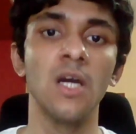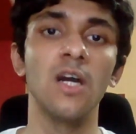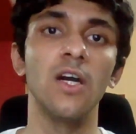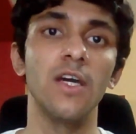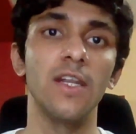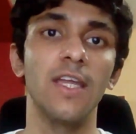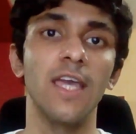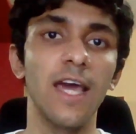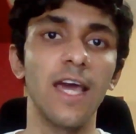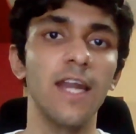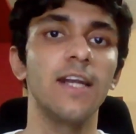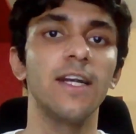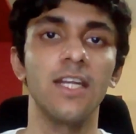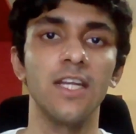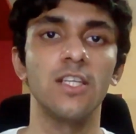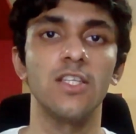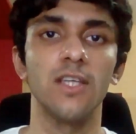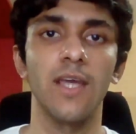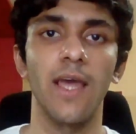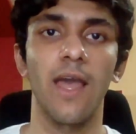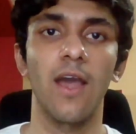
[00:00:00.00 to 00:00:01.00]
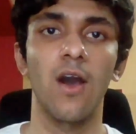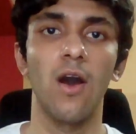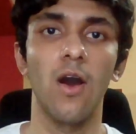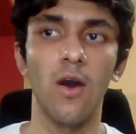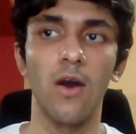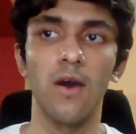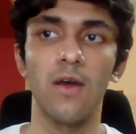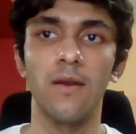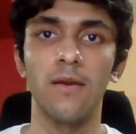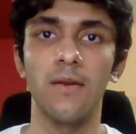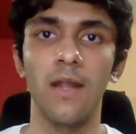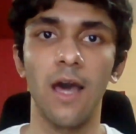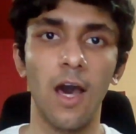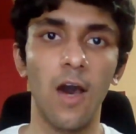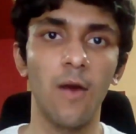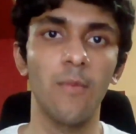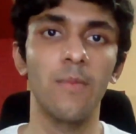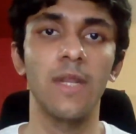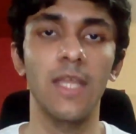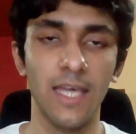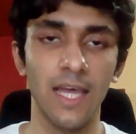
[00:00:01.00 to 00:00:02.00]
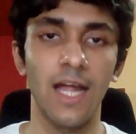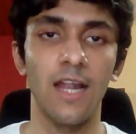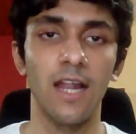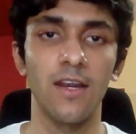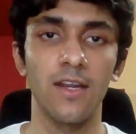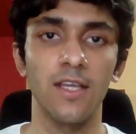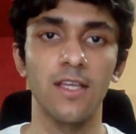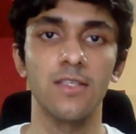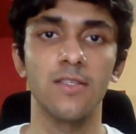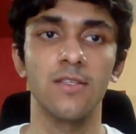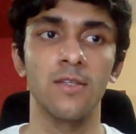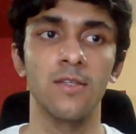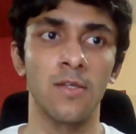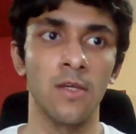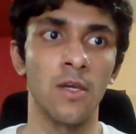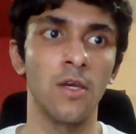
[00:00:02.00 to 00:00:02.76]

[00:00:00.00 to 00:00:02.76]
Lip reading: reality check on how many calories